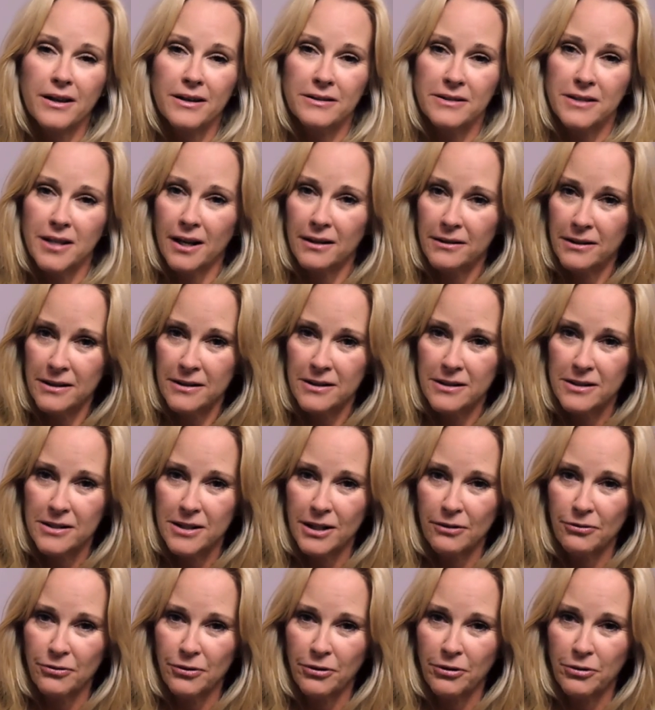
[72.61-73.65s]
intending to
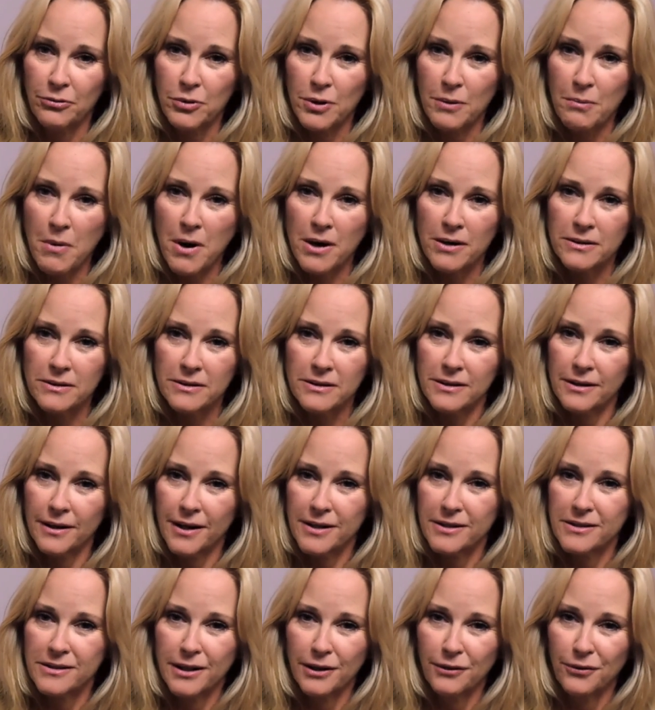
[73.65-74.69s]
stay for 3 months, and
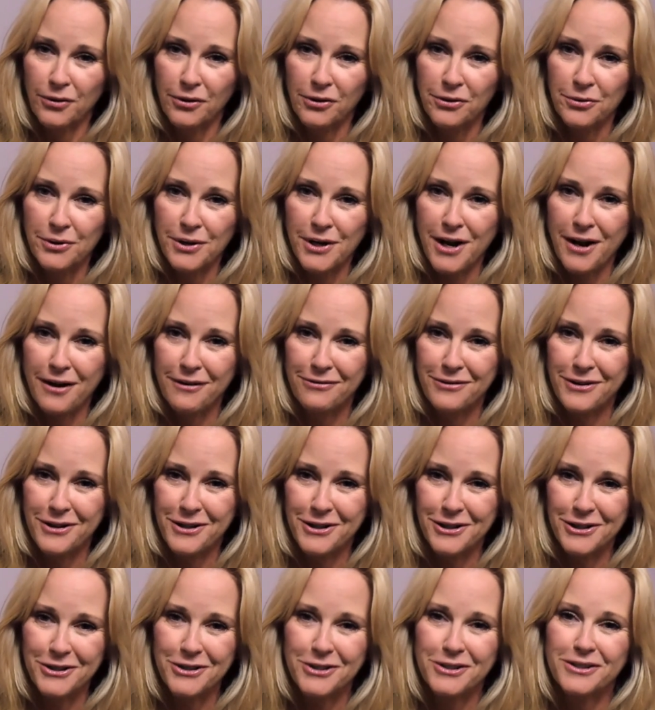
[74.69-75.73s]
I stayed for 3.5
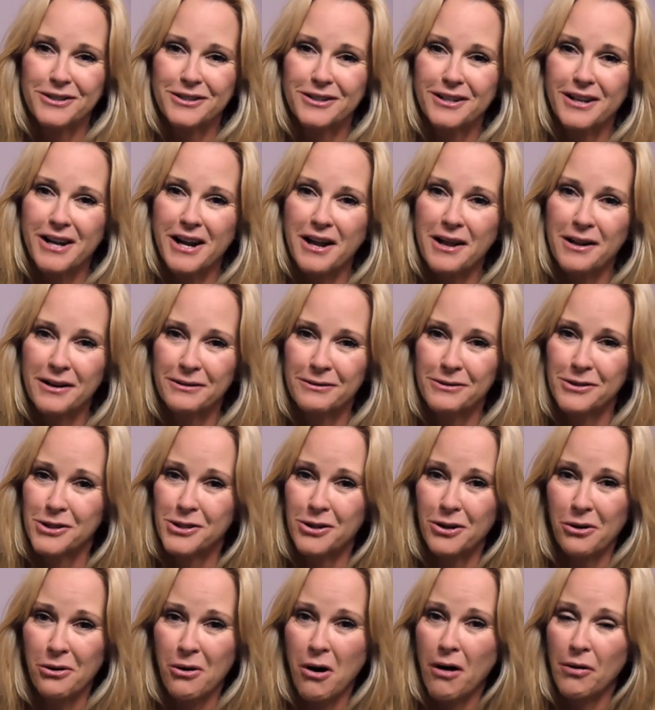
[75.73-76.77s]
years. And
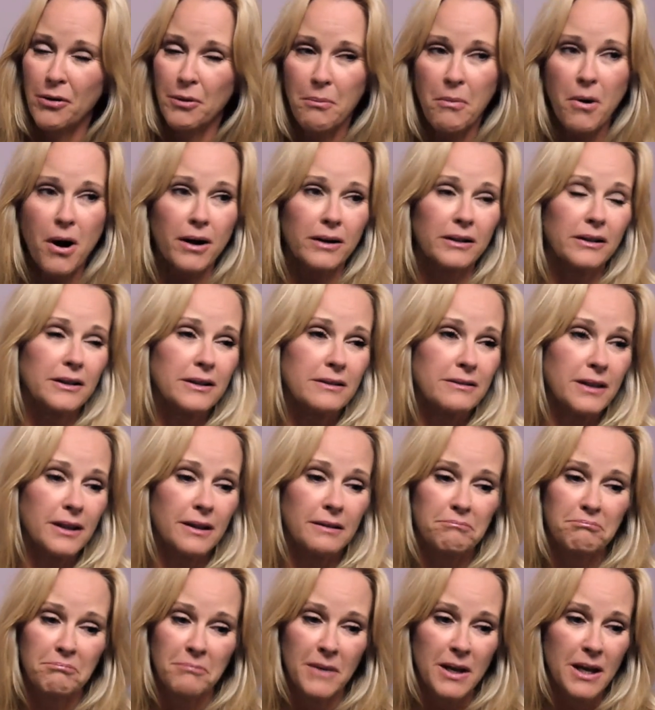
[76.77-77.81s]
so all the modeling,
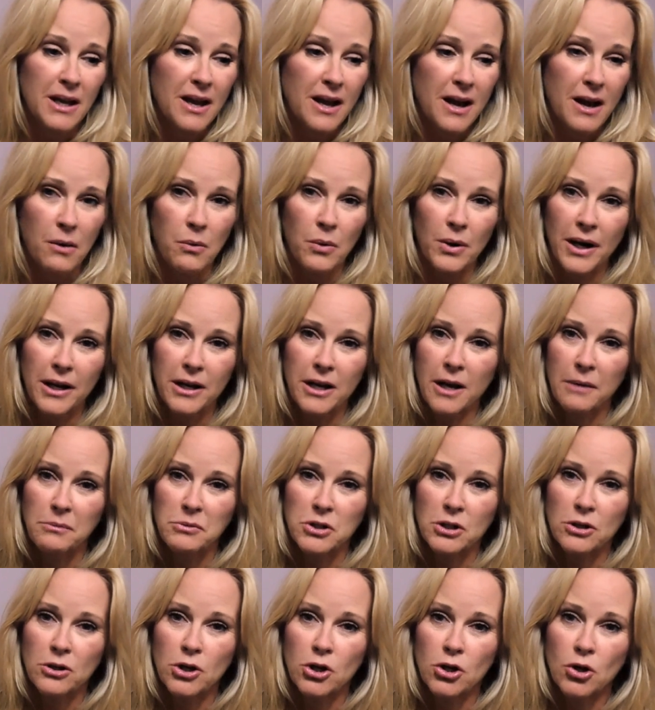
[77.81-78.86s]
then when I came
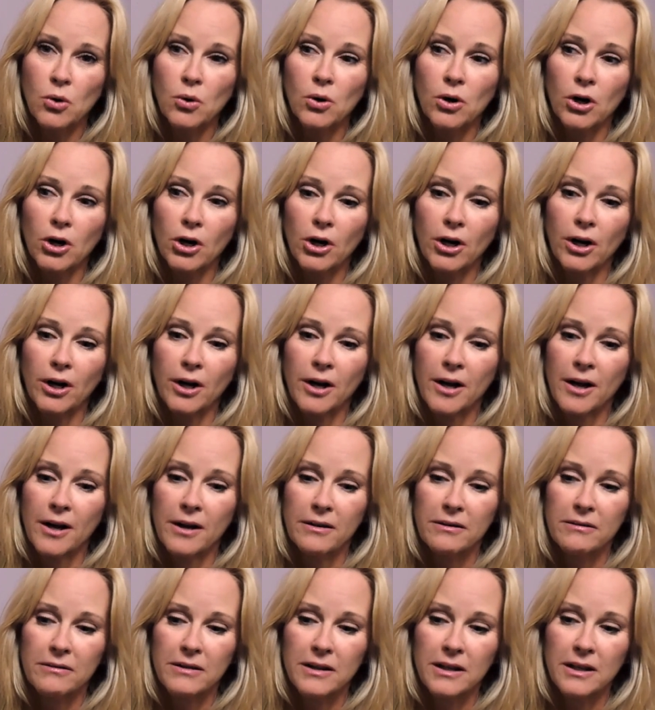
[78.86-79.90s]
to New York,
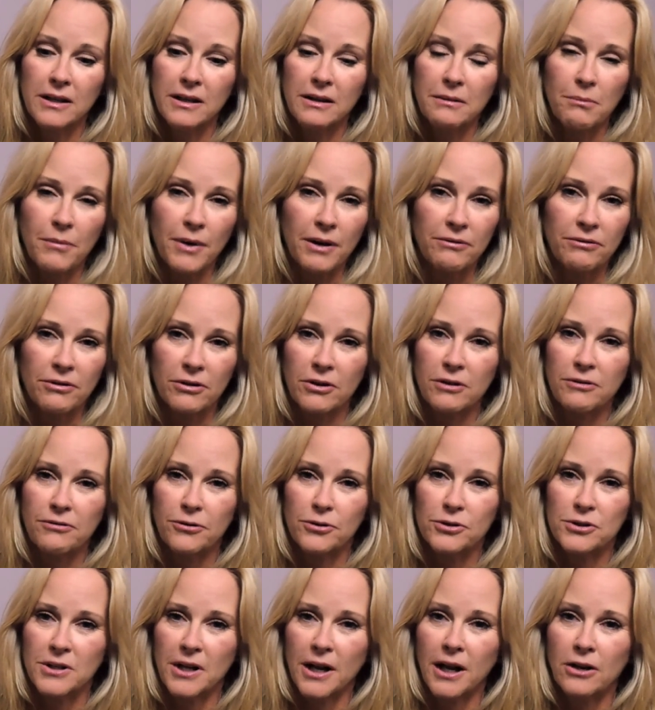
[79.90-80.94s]
my very
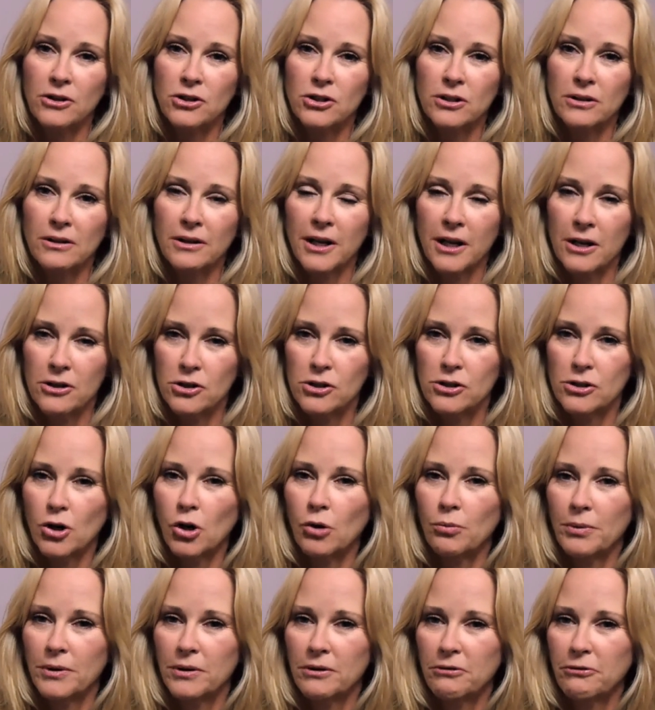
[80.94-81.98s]
first agent, they just
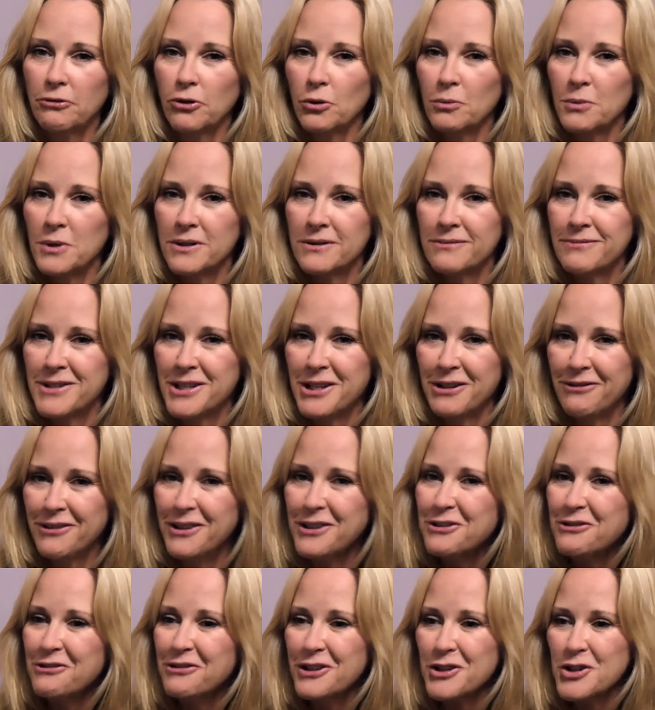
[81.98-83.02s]
opened a film and
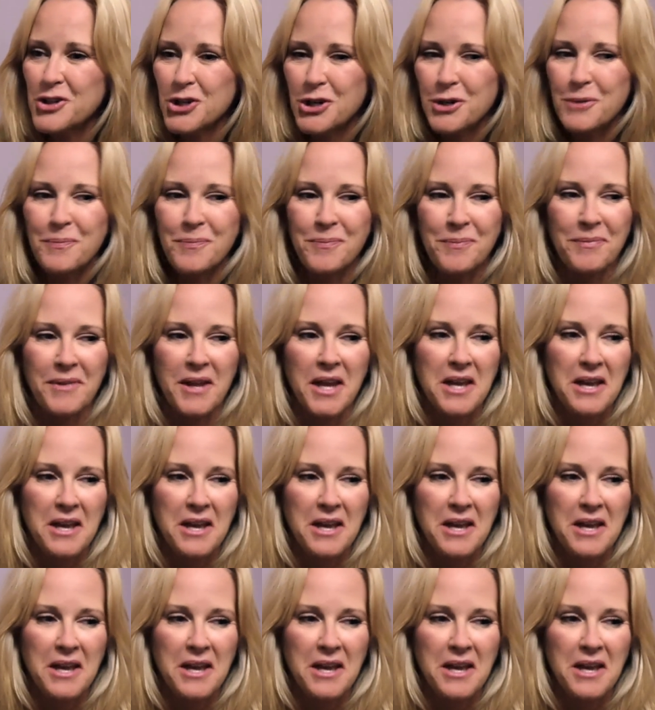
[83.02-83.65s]
TV division,